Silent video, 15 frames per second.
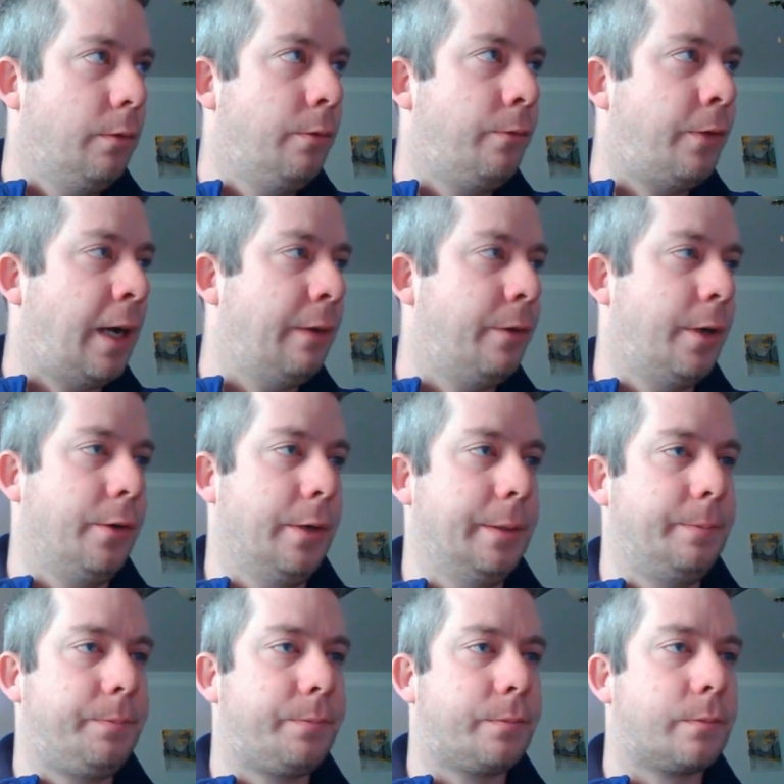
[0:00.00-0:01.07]
500.
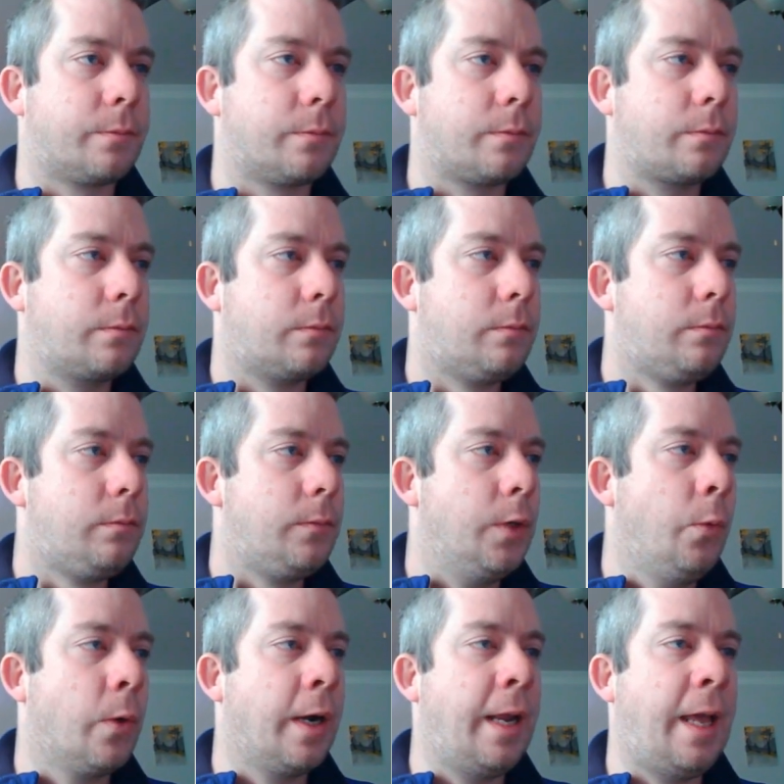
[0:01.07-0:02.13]

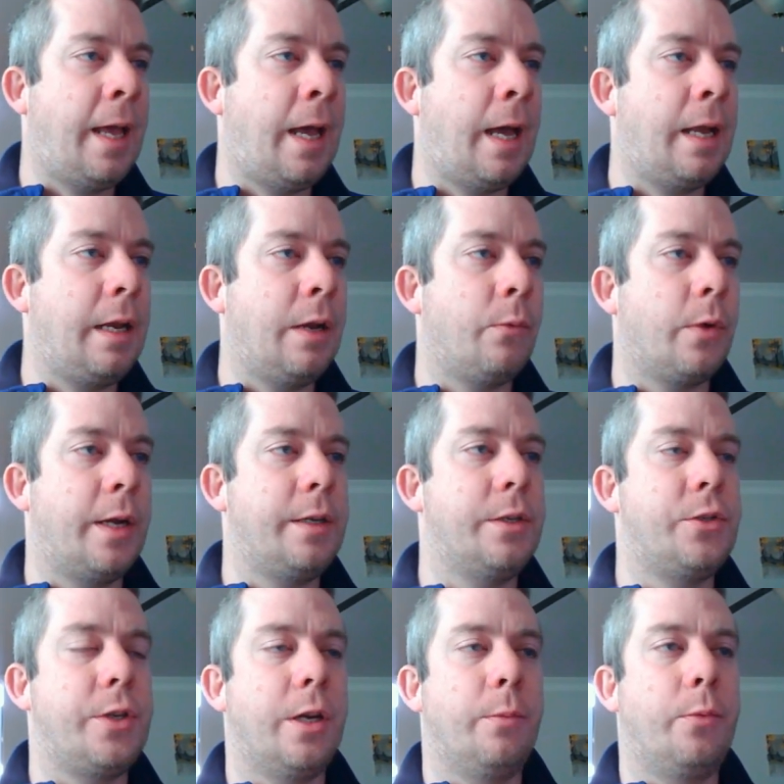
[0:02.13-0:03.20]
We're going to add and write to
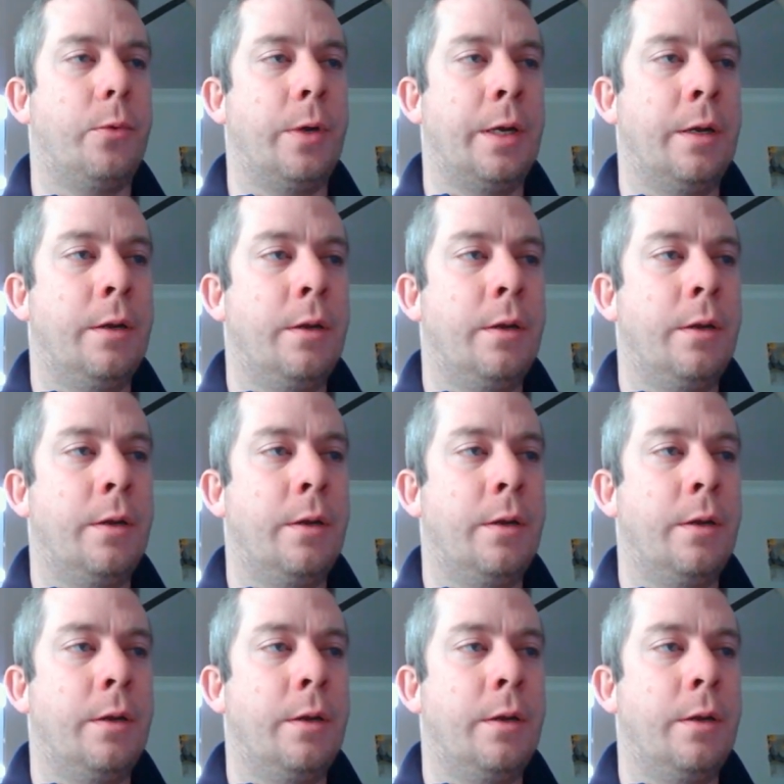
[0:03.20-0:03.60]
SharePoint.